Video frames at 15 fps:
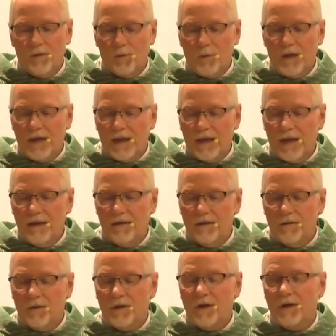weekend,
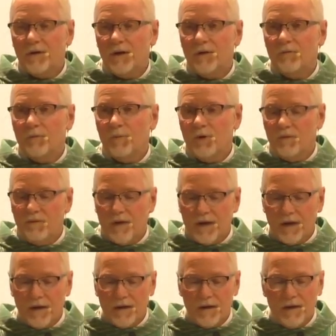or hearing from you
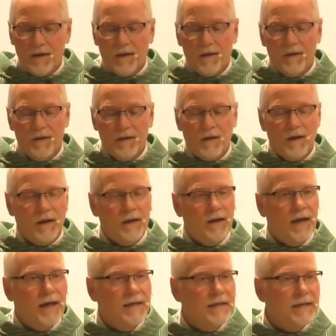via the
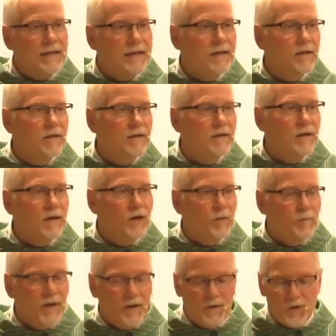online link on
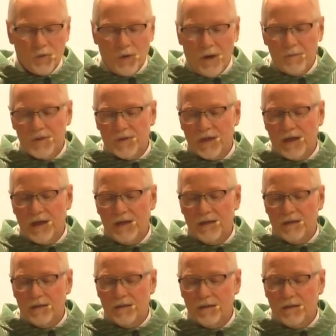our parish
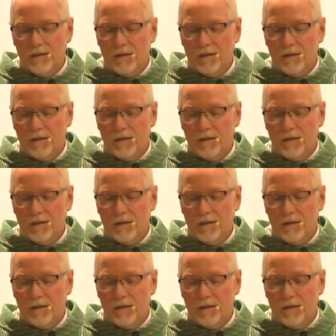website.